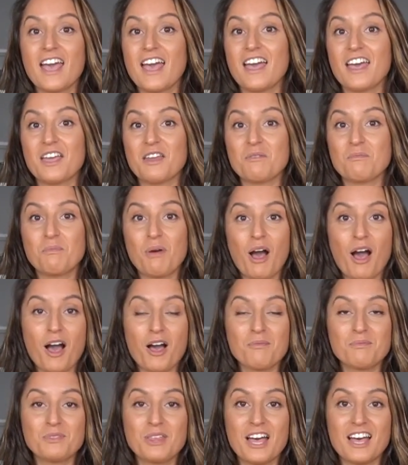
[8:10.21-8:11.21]
and
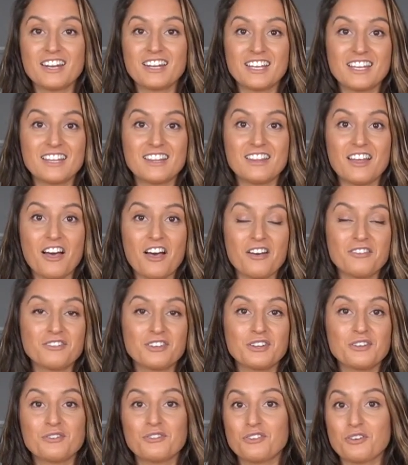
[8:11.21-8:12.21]
pop that in the
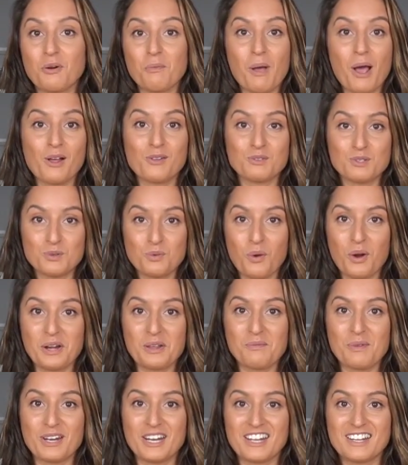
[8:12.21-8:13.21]
oven for about
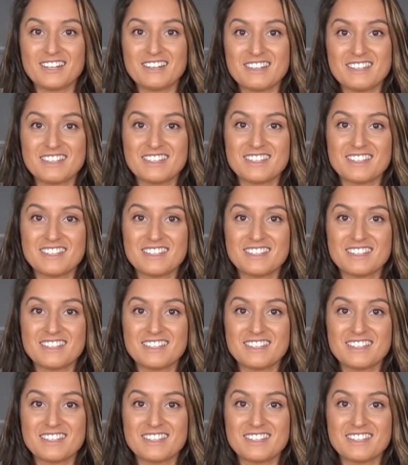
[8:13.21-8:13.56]
20 minutes.